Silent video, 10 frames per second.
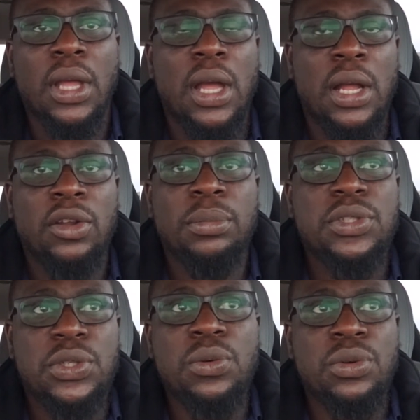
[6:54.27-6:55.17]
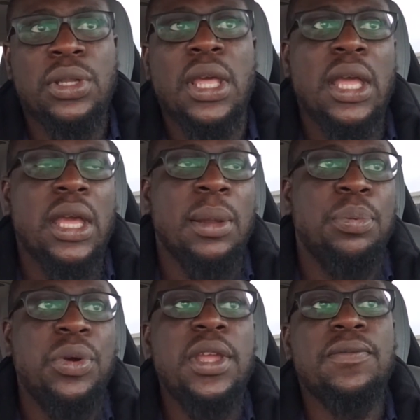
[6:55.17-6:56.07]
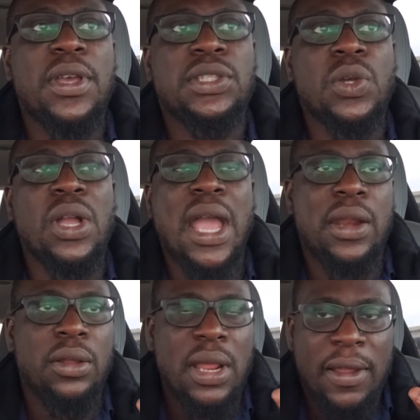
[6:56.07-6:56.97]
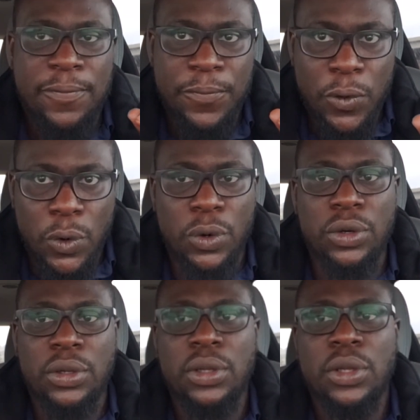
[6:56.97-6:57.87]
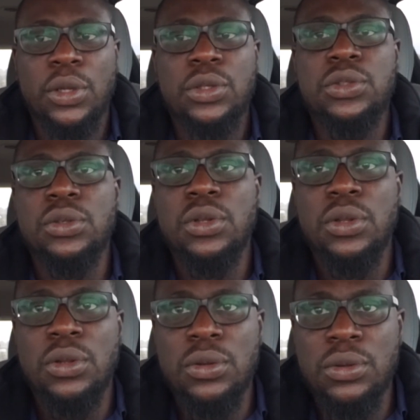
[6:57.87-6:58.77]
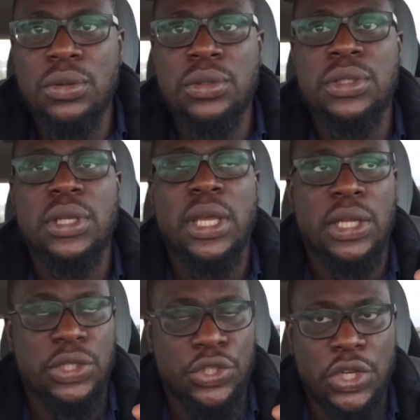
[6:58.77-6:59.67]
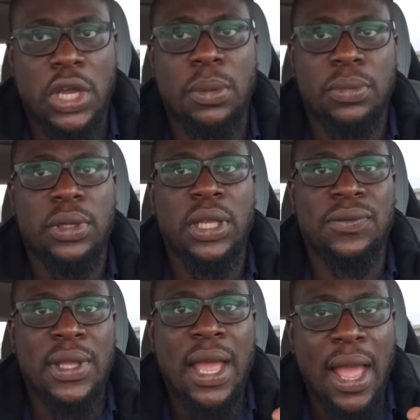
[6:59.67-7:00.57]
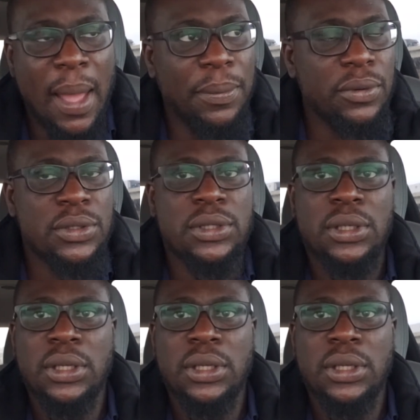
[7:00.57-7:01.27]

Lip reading: Number two, a pre-investor cannot afford to lose a job. If that happens,